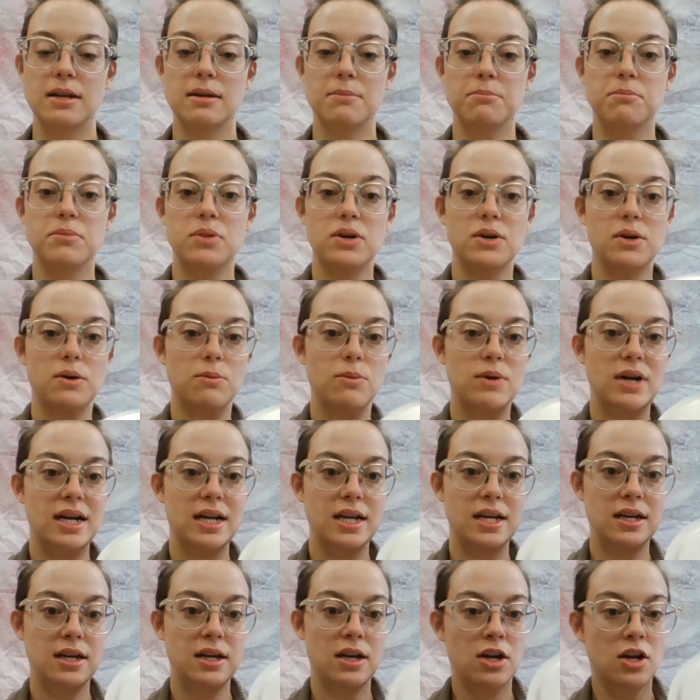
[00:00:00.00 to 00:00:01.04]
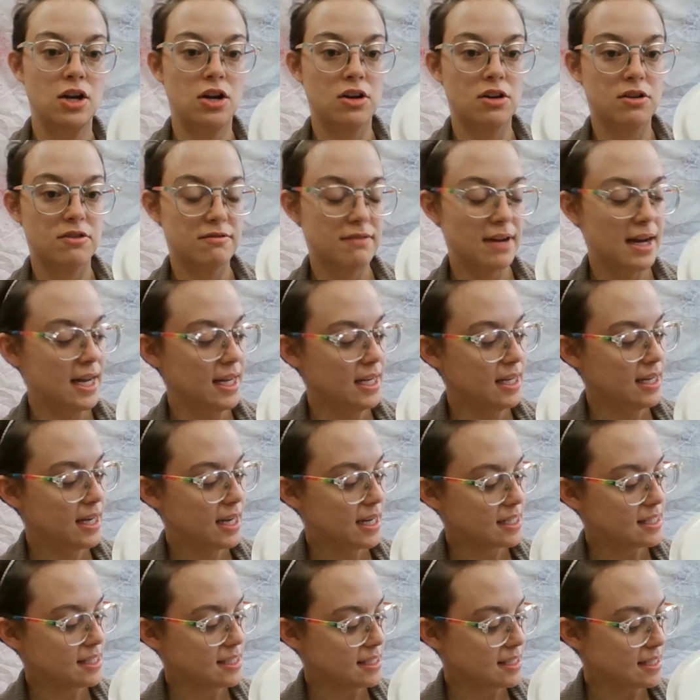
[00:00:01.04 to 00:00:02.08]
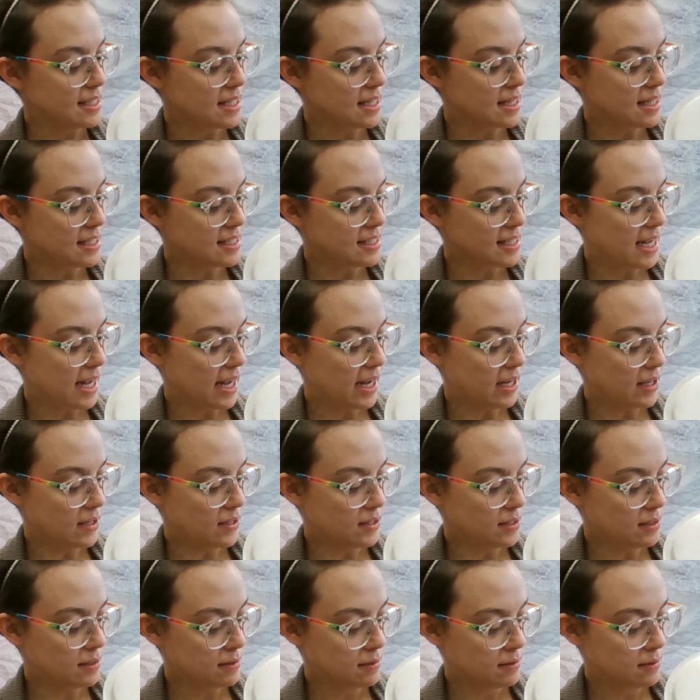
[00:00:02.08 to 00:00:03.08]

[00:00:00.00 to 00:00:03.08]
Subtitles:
to put one right next to the tail